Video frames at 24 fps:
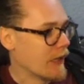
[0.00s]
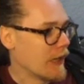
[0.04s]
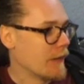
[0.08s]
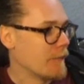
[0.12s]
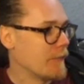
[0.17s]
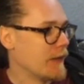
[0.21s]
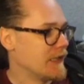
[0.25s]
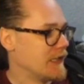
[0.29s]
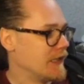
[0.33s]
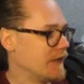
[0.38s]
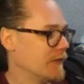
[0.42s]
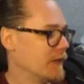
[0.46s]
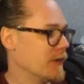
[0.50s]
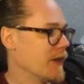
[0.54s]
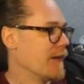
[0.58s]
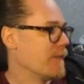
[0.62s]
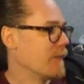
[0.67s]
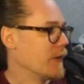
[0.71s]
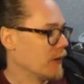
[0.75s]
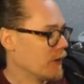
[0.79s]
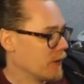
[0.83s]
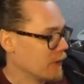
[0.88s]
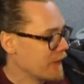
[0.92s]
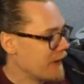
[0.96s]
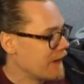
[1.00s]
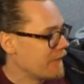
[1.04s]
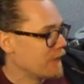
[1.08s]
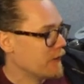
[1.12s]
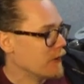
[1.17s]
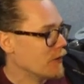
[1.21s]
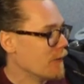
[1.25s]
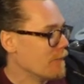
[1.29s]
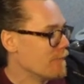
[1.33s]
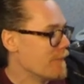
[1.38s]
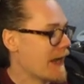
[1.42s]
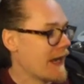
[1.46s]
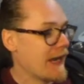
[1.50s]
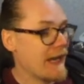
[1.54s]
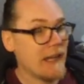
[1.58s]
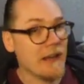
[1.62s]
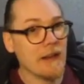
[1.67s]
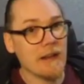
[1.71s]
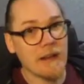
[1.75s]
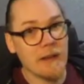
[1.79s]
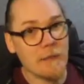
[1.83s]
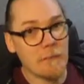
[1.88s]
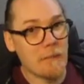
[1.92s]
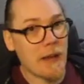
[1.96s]
pieces of equipment, or even your main
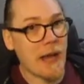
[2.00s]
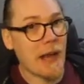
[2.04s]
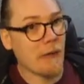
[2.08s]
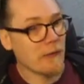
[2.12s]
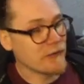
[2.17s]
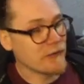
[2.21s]
power